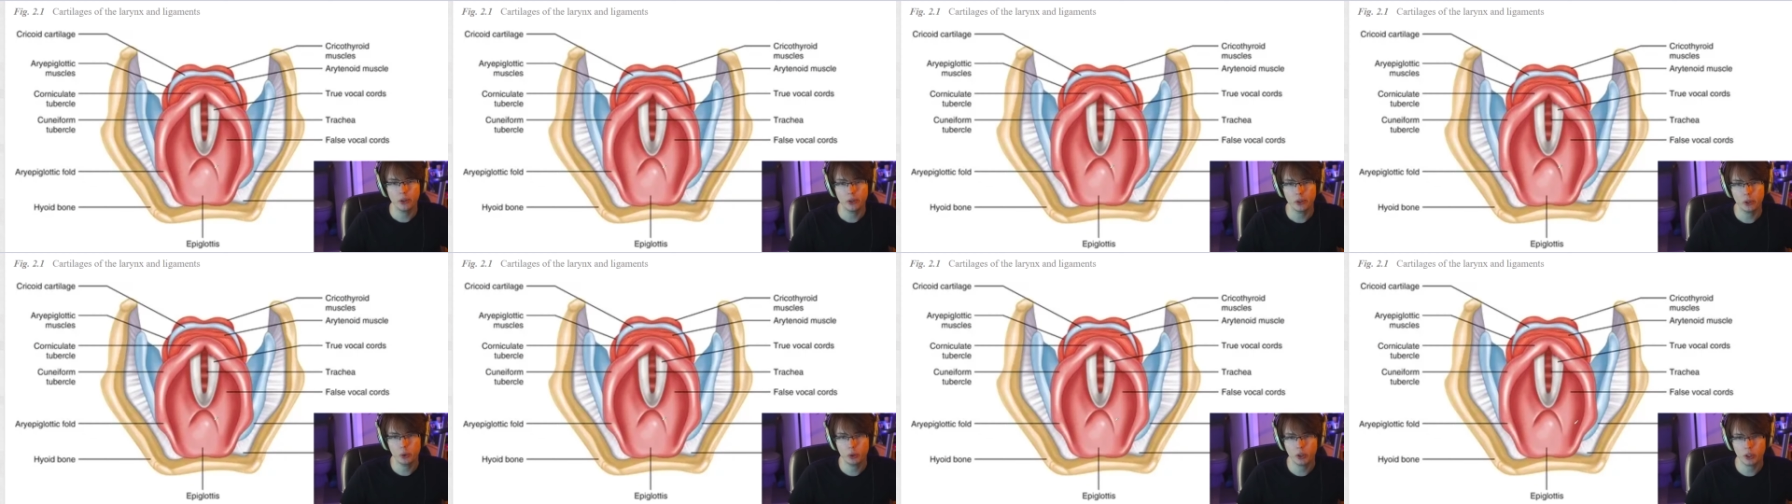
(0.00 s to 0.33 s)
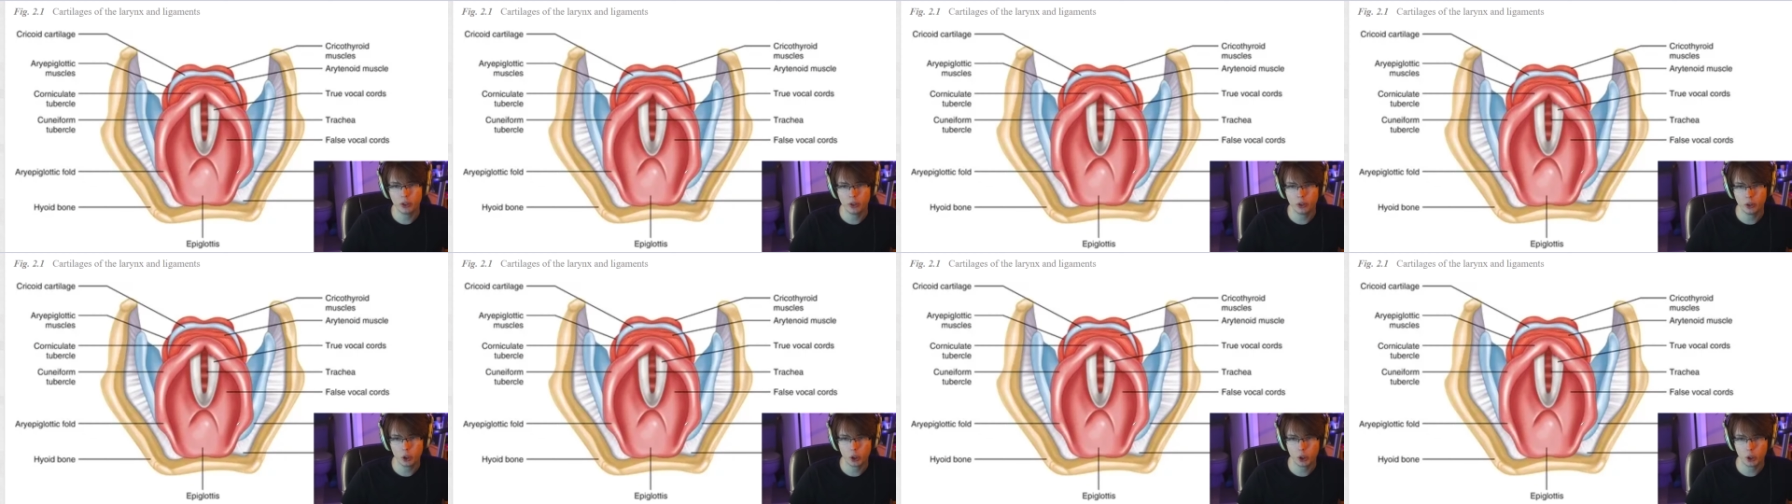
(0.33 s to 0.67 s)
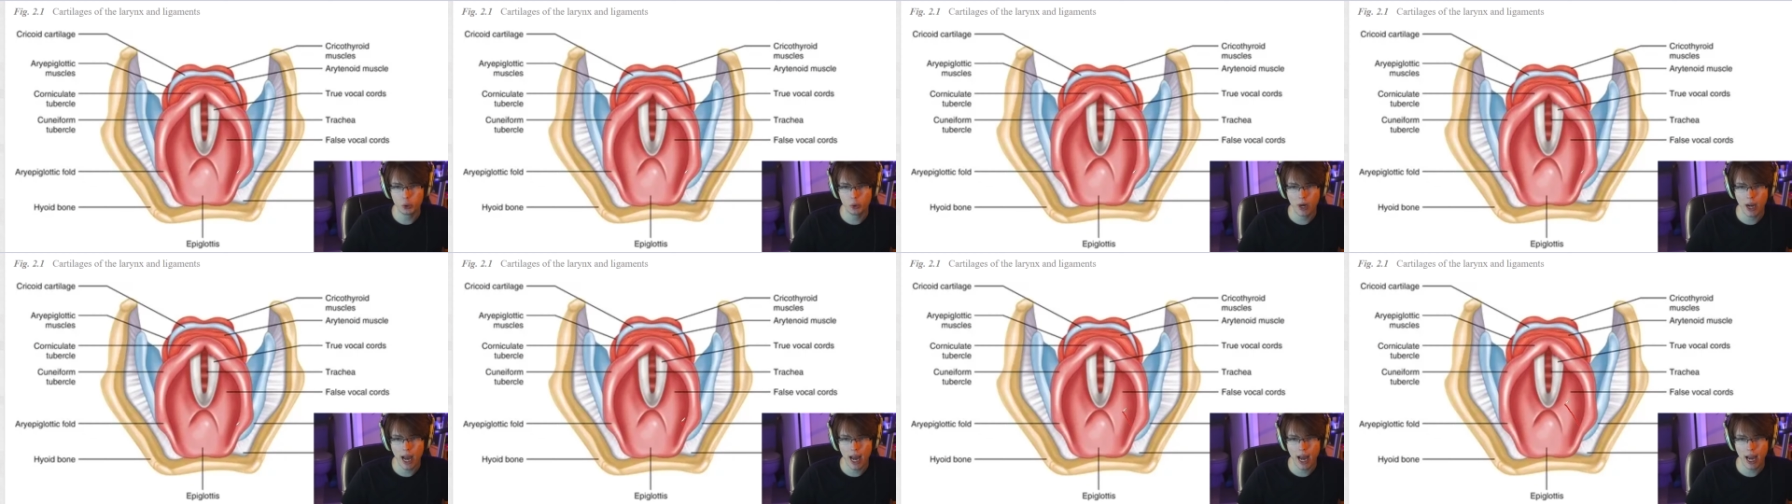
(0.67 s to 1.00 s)
you
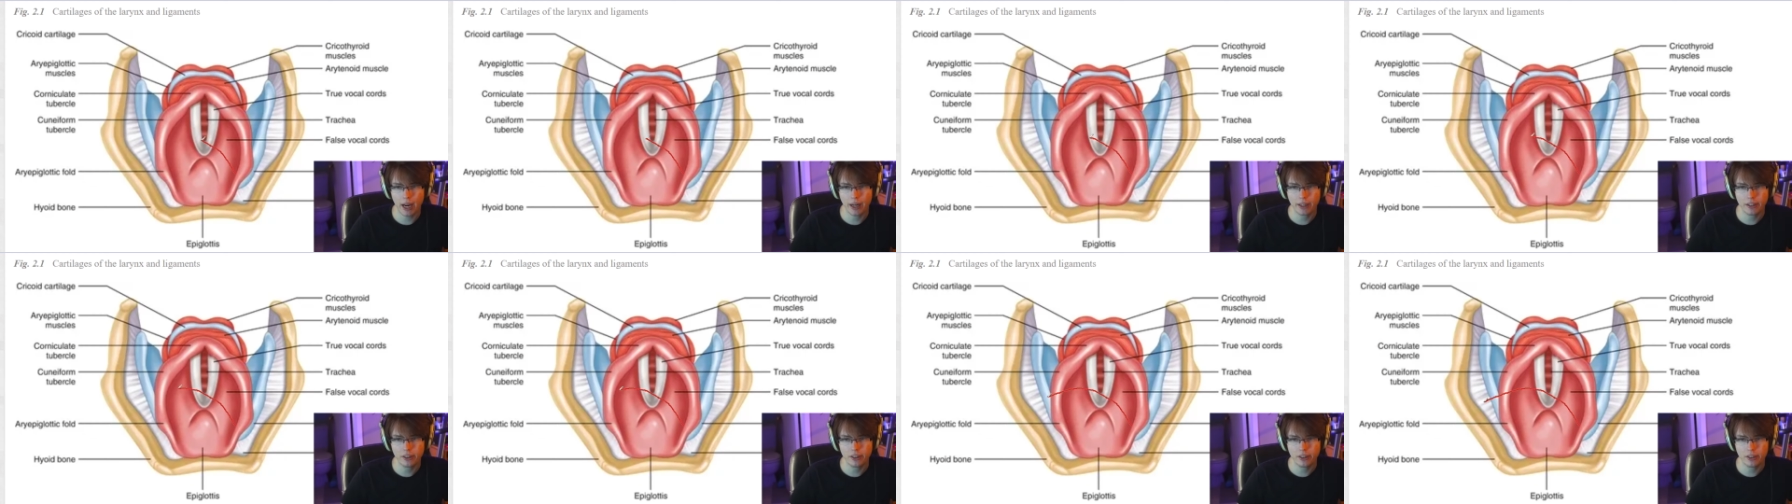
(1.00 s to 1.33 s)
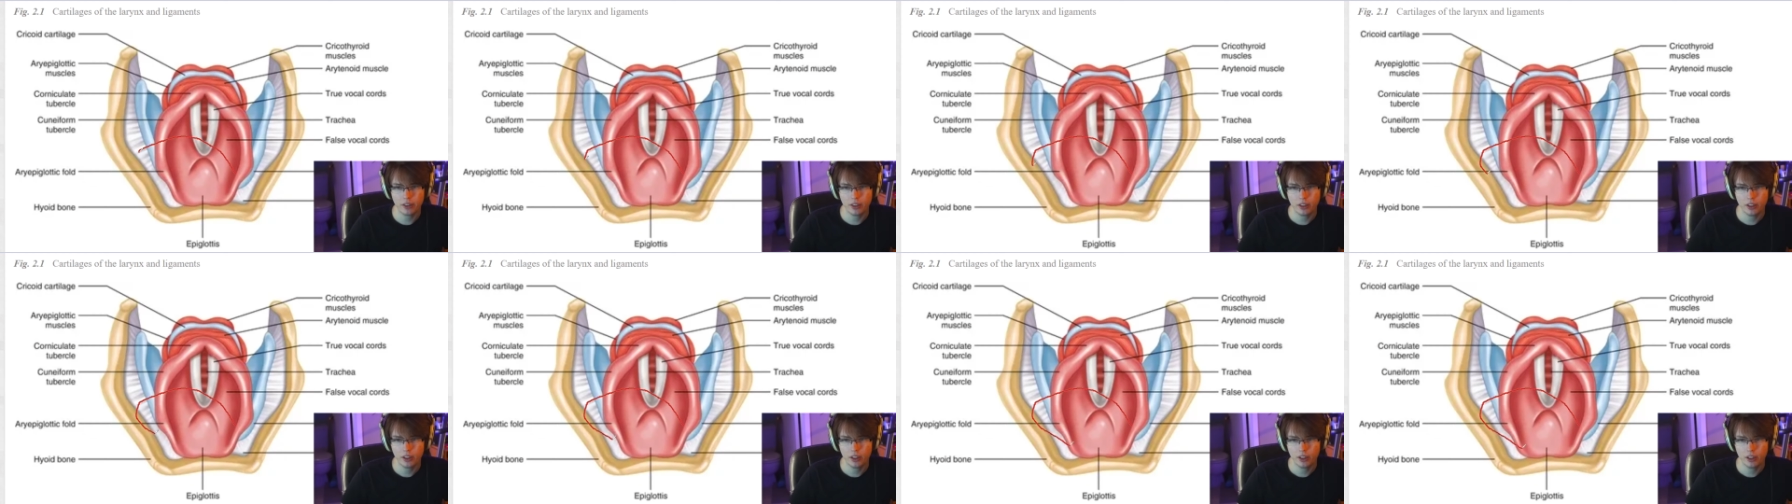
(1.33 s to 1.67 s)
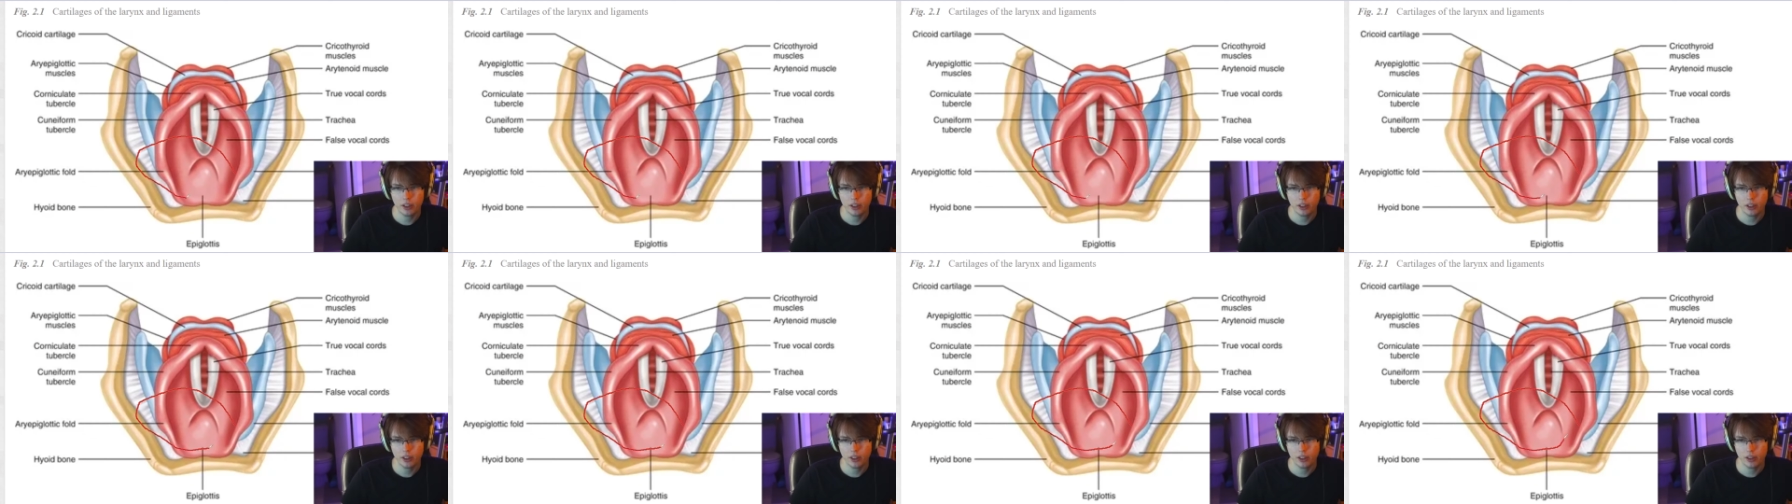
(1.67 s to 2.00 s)
contract
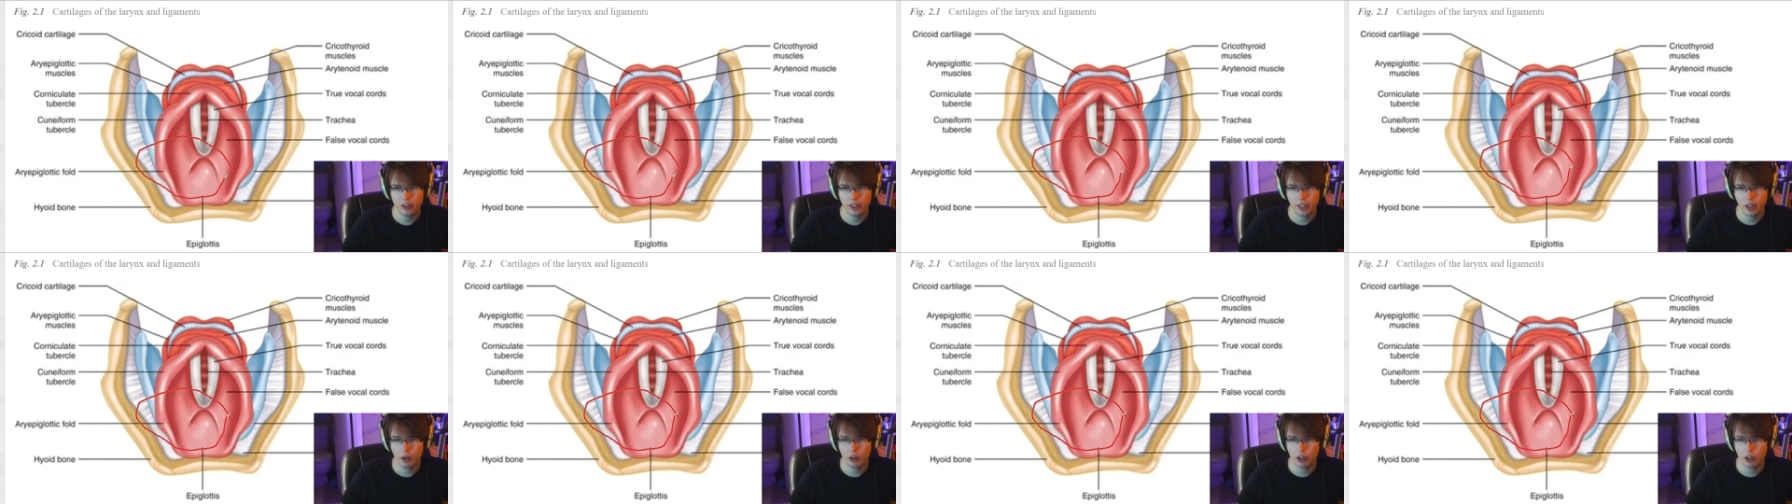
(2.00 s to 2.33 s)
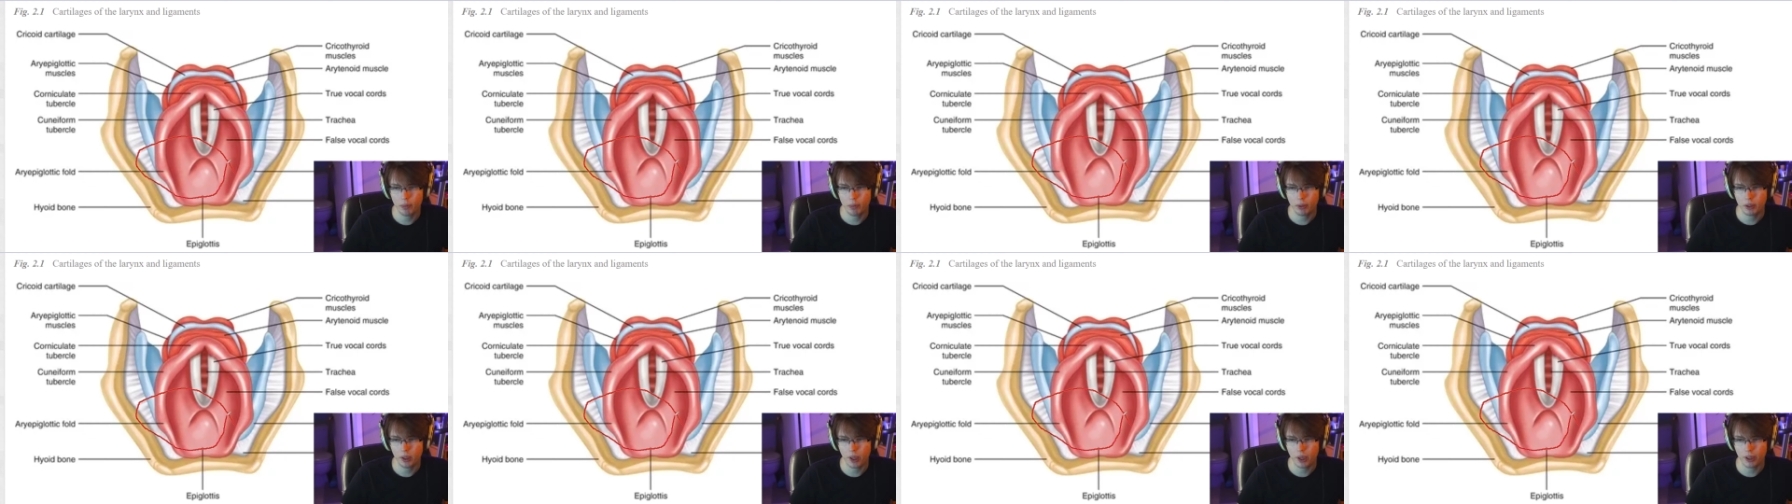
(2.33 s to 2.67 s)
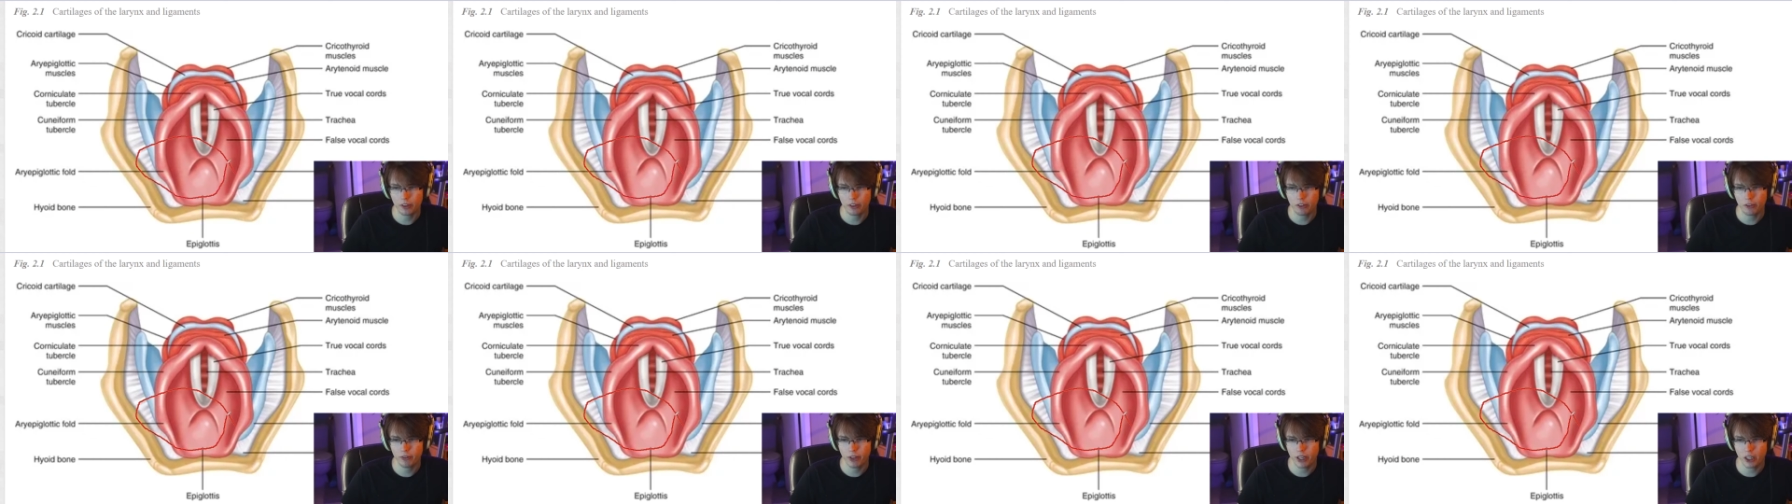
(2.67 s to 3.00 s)
the
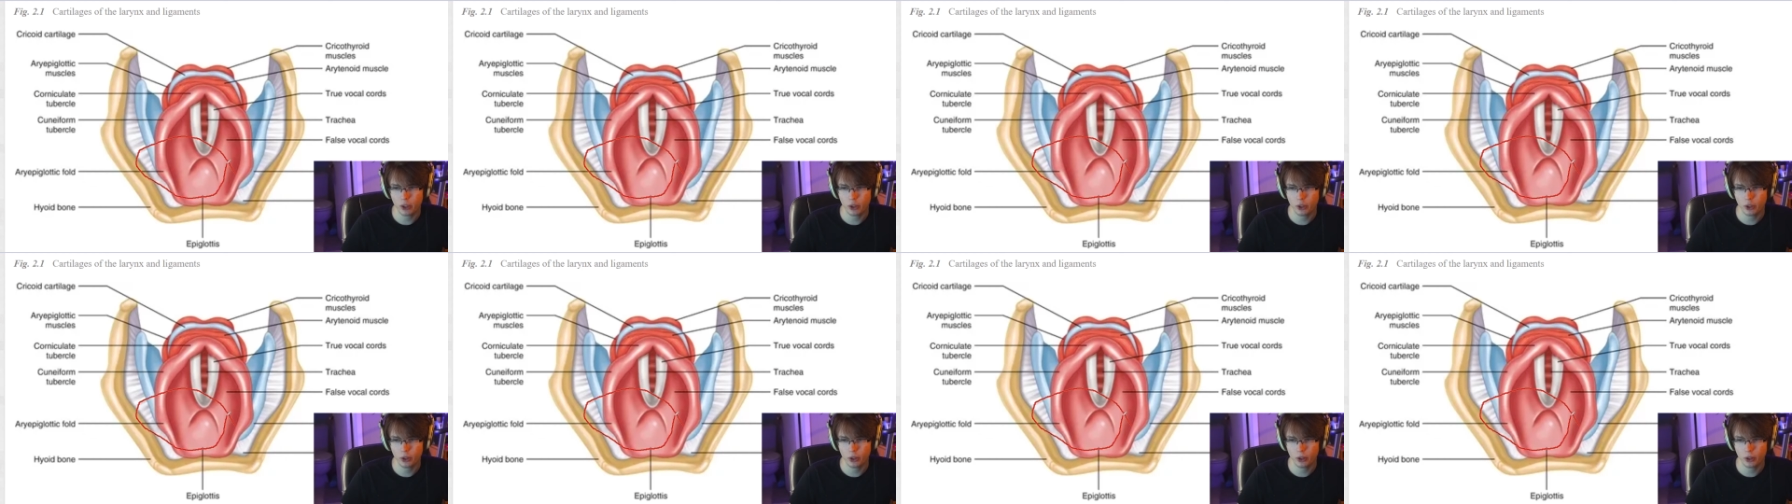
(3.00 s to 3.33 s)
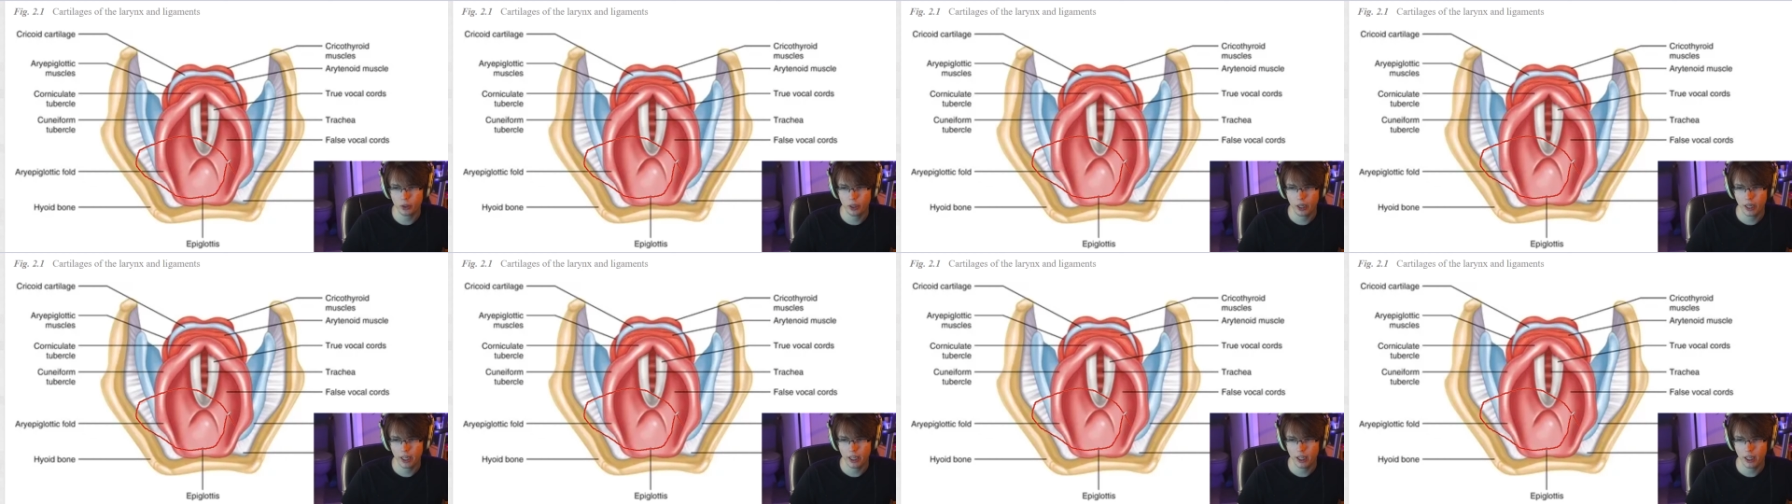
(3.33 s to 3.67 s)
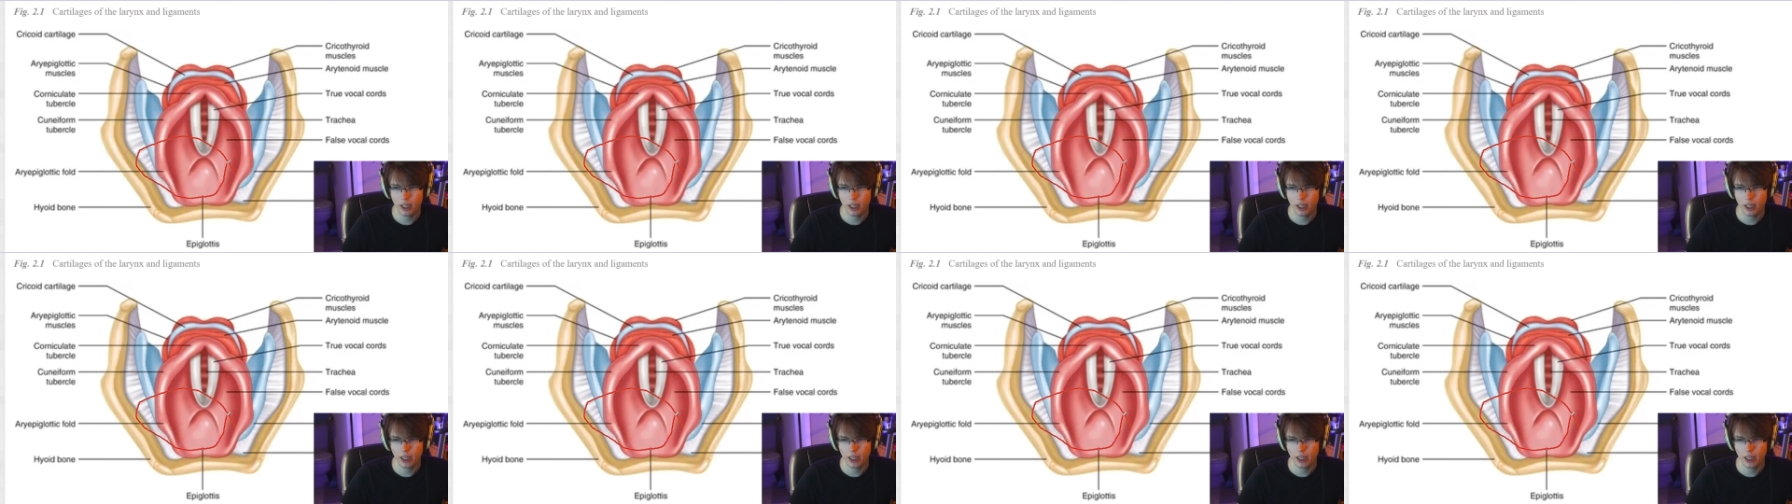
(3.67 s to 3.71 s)
aryepiglottic sphincter